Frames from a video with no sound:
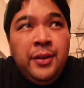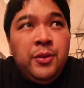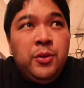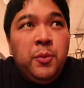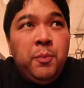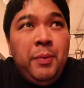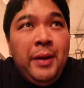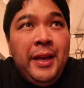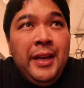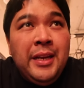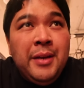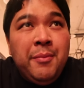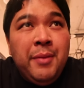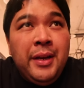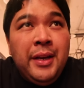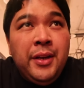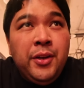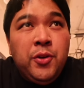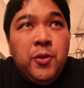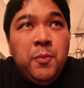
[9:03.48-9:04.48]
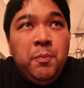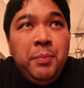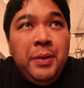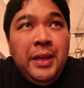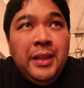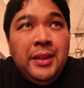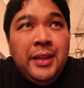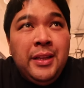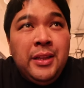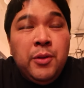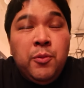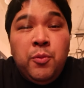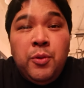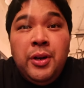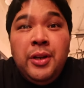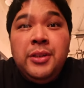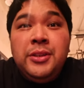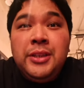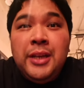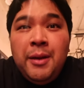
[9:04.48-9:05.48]
to play naman and compete in the
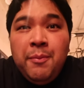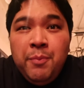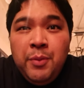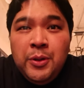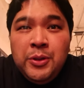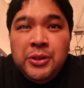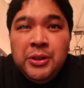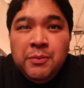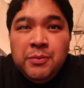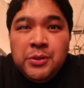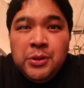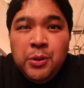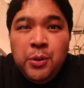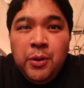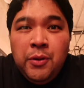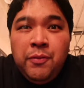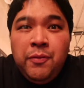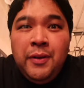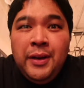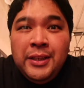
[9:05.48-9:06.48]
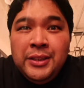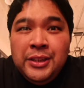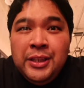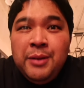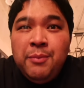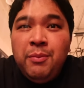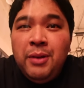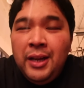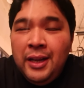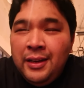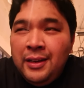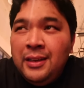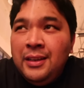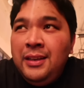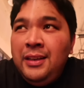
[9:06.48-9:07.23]
World Championships of Flesh and Blood.